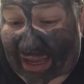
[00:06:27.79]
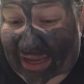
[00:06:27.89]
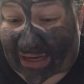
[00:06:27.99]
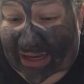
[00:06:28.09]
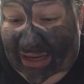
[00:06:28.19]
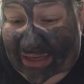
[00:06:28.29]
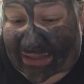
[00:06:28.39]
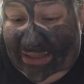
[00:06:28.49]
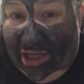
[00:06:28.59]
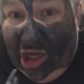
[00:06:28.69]
It
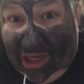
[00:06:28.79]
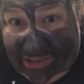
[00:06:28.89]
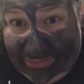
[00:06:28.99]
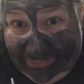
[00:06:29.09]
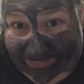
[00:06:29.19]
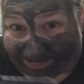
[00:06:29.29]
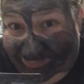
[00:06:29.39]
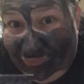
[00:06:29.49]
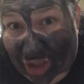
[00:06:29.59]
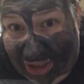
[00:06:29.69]
is awesome.
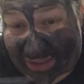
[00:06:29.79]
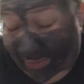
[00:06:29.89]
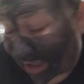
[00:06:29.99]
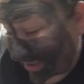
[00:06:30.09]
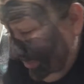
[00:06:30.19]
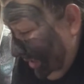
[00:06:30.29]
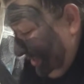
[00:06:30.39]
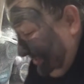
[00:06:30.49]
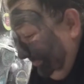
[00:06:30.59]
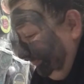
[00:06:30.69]
Awesome, awesome,
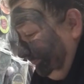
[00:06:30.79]
awesome.